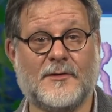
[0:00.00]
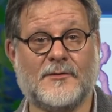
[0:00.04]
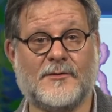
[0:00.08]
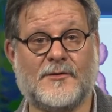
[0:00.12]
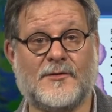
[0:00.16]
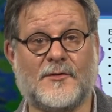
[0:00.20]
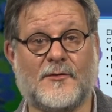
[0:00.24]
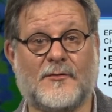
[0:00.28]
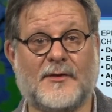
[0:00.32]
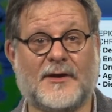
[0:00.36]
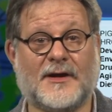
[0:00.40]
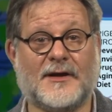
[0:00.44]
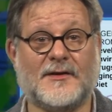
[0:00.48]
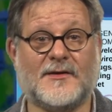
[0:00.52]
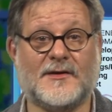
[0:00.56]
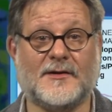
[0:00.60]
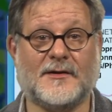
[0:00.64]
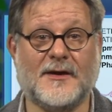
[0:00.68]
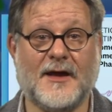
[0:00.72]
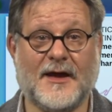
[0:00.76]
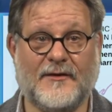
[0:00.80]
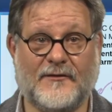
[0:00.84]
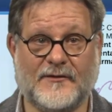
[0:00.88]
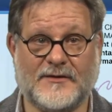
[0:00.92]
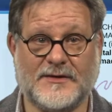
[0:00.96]
during its
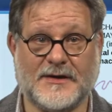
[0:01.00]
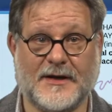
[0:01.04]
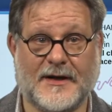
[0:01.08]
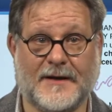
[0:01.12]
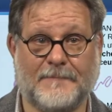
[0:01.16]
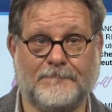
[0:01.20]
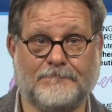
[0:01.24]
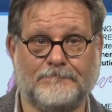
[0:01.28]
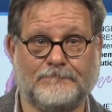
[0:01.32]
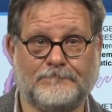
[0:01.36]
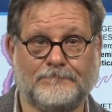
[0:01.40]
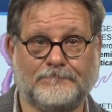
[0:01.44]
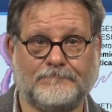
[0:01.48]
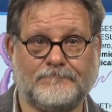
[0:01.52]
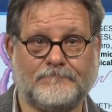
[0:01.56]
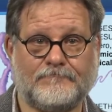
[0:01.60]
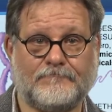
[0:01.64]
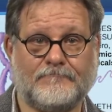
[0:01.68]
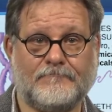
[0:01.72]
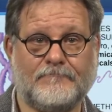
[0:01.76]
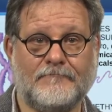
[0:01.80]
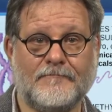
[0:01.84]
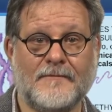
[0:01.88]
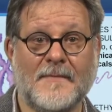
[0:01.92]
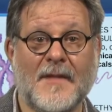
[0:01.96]
lifetime.
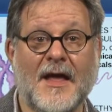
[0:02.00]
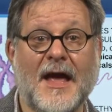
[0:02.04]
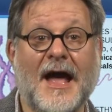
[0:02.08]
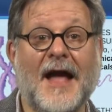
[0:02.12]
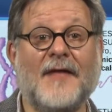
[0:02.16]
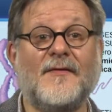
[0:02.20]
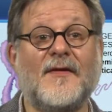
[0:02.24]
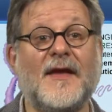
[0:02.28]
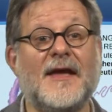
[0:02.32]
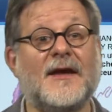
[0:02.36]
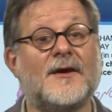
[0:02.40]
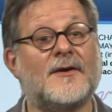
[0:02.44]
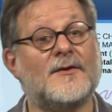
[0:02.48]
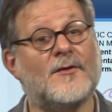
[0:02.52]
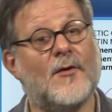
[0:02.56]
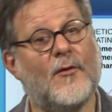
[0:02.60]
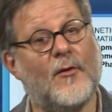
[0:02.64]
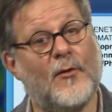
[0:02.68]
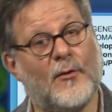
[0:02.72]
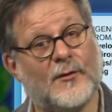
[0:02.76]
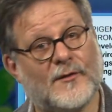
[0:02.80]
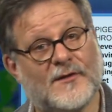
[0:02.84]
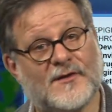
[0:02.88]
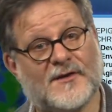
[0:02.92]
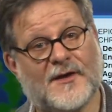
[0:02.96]
And they can
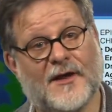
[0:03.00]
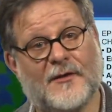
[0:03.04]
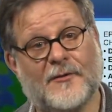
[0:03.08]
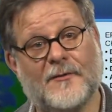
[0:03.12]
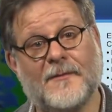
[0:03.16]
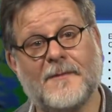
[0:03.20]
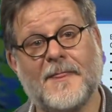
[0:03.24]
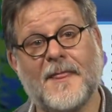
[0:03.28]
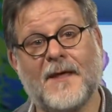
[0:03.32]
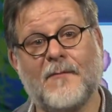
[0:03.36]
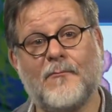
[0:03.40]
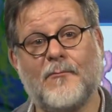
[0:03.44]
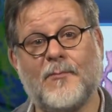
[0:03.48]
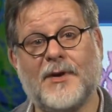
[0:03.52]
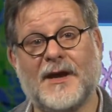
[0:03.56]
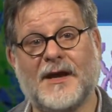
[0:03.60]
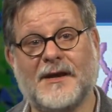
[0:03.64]
also be